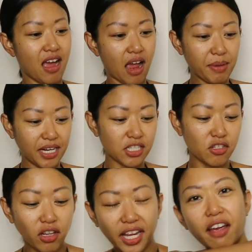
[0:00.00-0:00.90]
I mean, it's
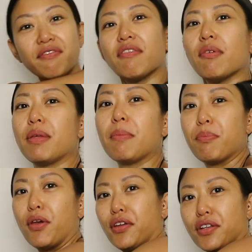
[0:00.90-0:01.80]
not like I've never been
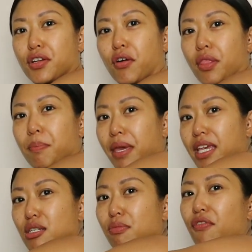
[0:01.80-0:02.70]
burnt on the
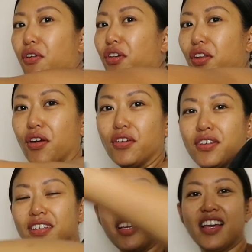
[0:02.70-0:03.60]
beach before, you know.
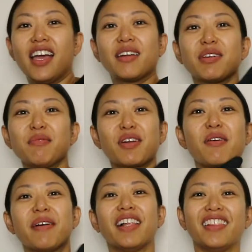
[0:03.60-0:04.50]
And I'm gonna put it
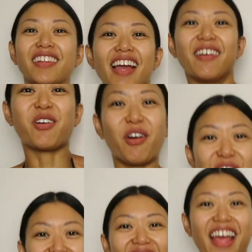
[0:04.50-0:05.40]
on. Look how
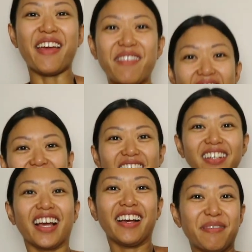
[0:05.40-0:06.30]
confident I am now.
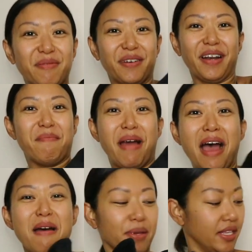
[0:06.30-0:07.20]
Look, I put it on my
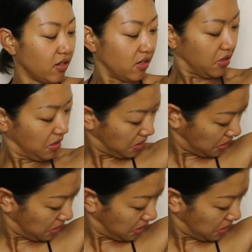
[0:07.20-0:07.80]
armpit. Oh,